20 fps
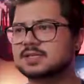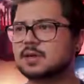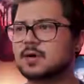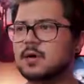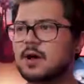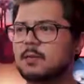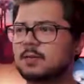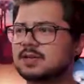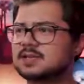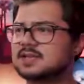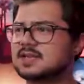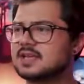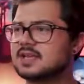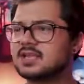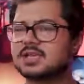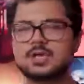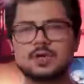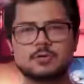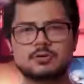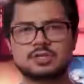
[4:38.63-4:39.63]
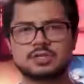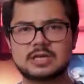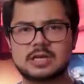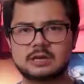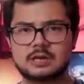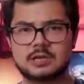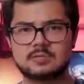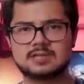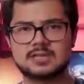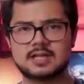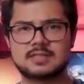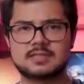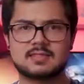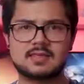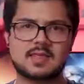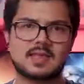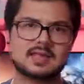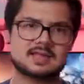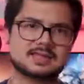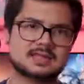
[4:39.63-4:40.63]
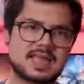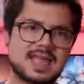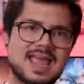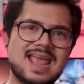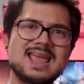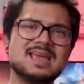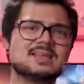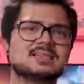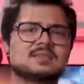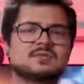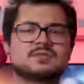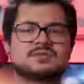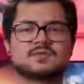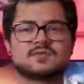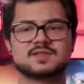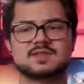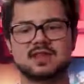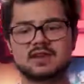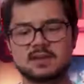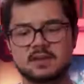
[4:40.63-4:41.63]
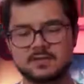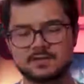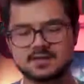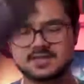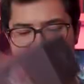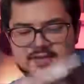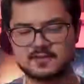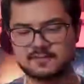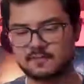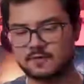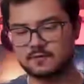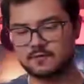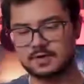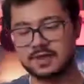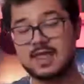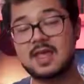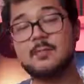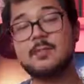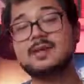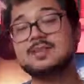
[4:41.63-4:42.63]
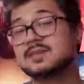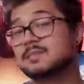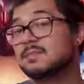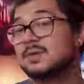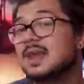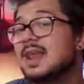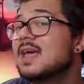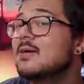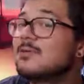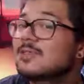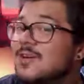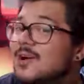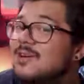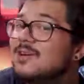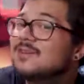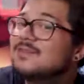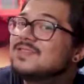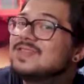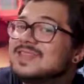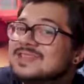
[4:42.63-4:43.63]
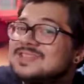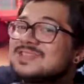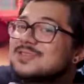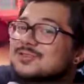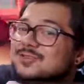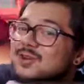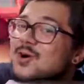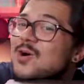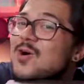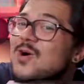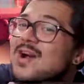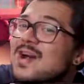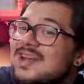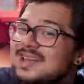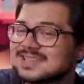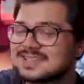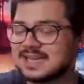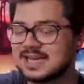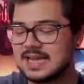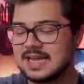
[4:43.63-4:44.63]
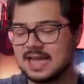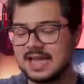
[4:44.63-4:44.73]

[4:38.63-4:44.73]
So I want to say a huge shout out and thanks to Asus for sending all this stuff over over. Can't wait to play with all of these new toys.